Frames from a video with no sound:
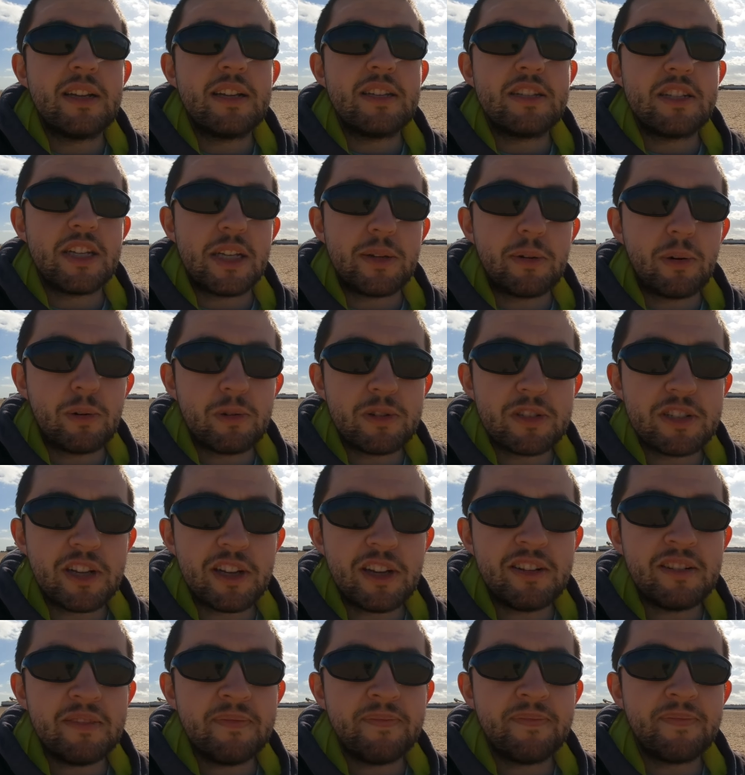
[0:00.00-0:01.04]
See you all
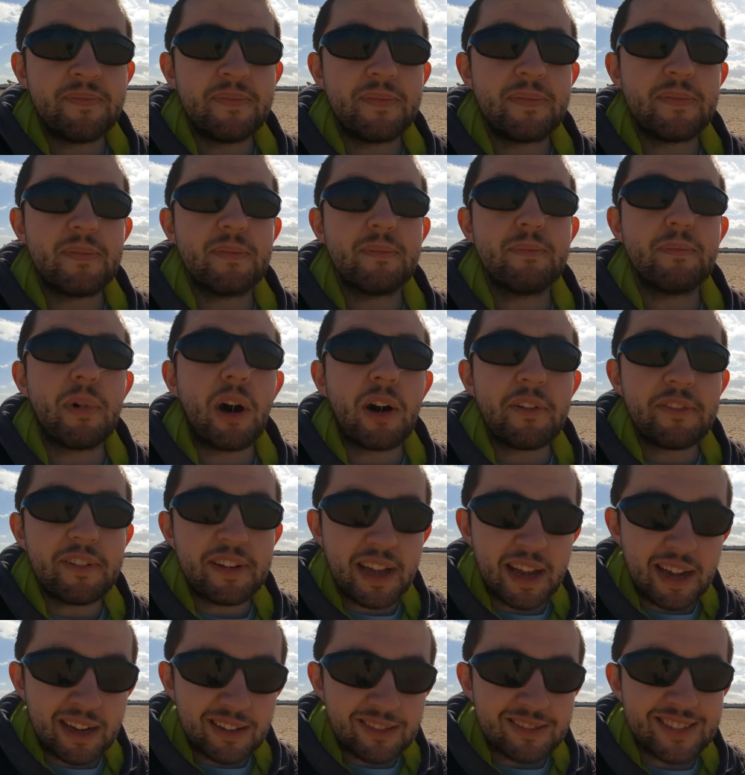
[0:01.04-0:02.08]
soon. Bye for
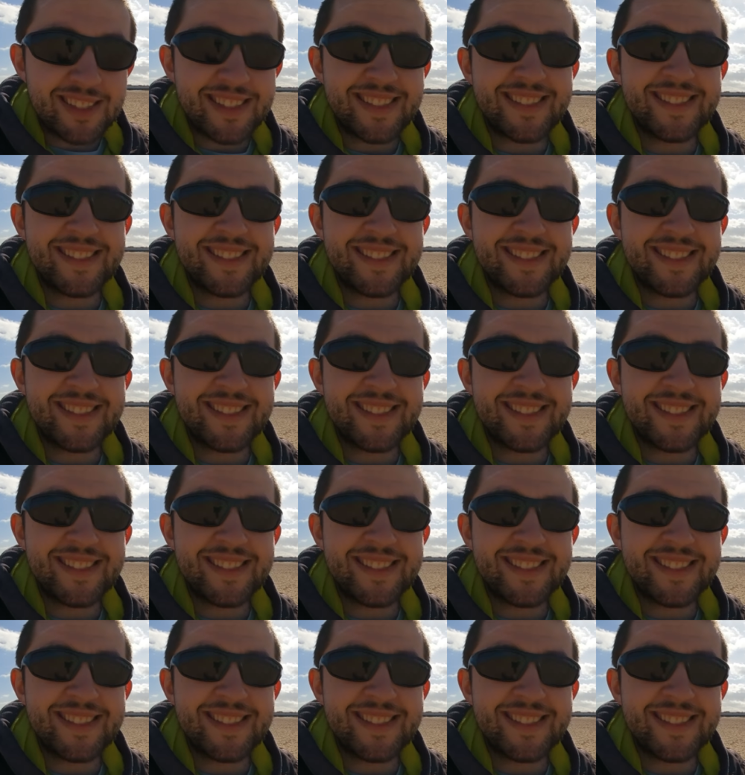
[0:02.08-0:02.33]
now.